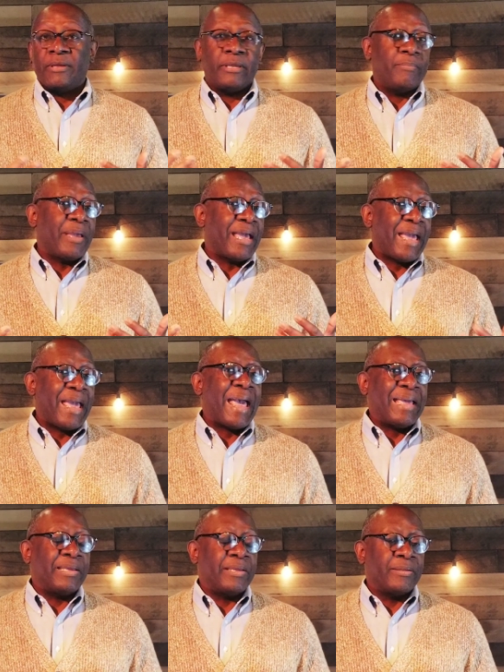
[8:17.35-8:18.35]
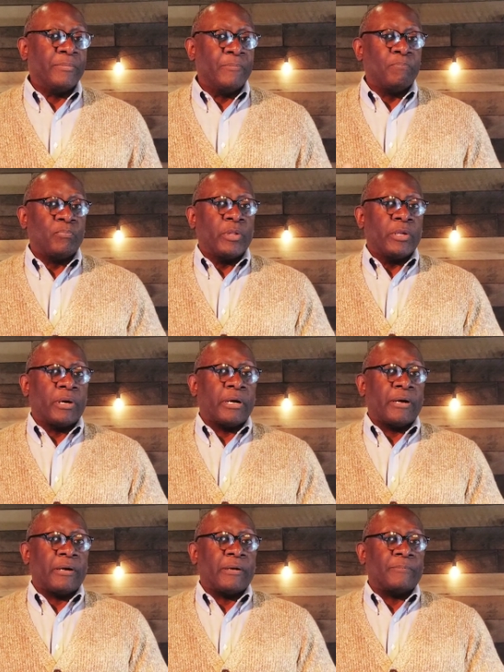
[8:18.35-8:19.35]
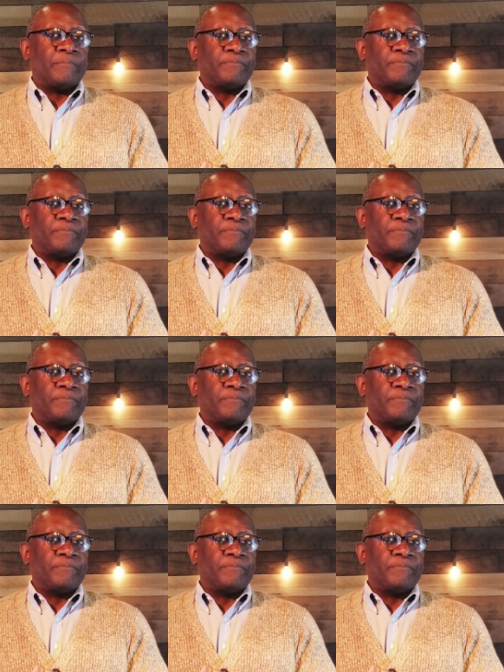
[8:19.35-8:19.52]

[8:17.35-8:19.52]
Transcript: in Manhattan, uh,